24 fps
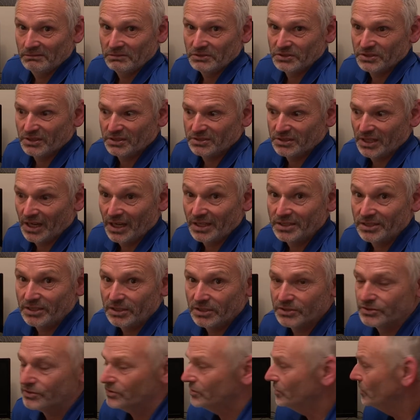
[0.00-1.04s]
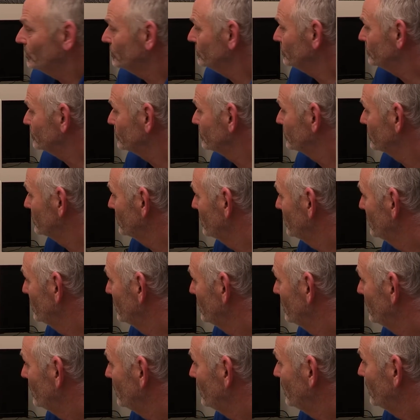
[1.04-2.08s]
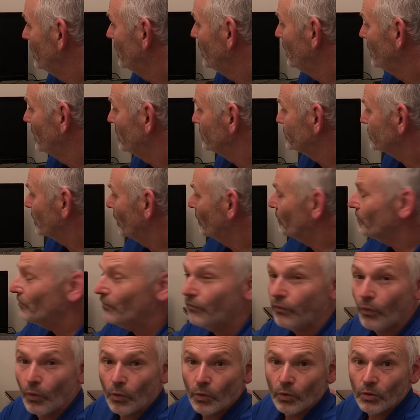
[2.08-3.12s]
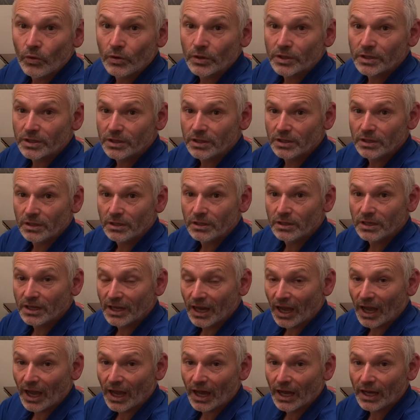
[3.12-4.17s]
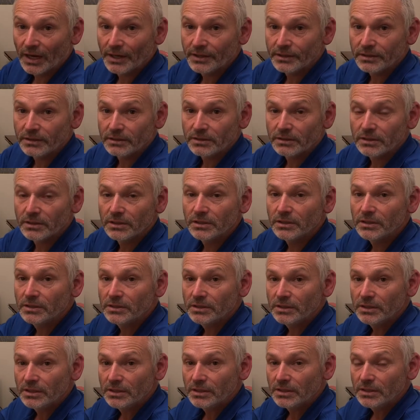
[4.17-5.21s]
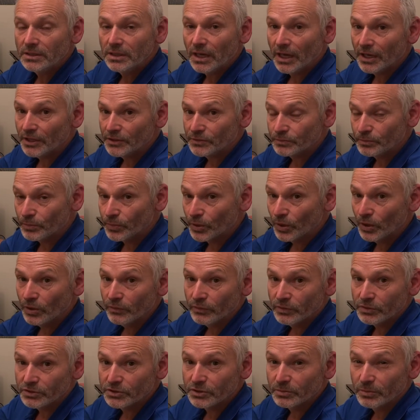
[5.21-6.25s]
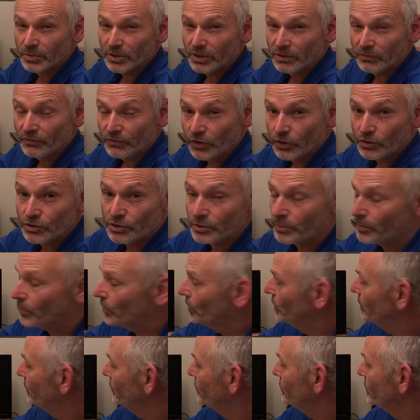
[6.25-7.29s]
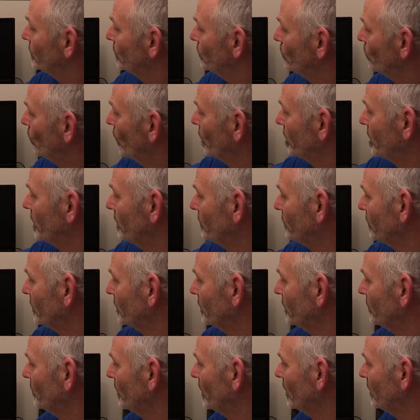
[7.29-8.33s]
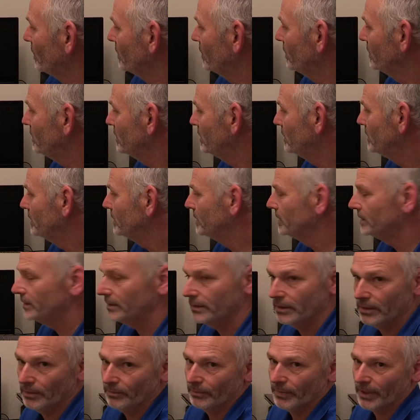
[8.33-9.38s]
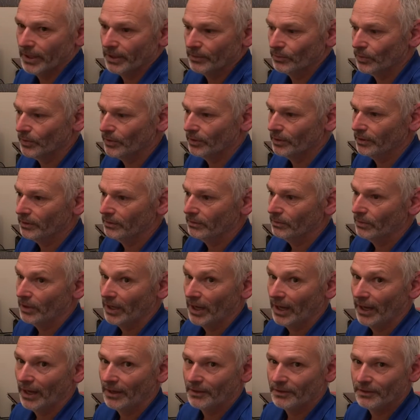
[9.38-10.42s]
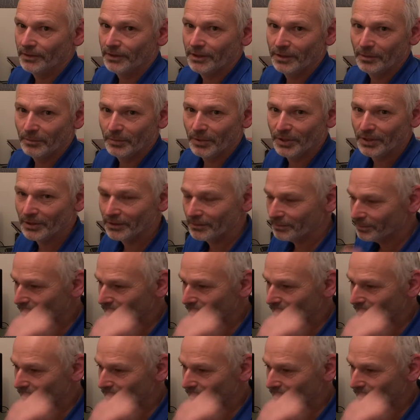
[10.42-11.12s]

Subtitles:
so it's hard to get used. So 4 gig card has proven to be future-proofed and working really well. It may wear out at any minute,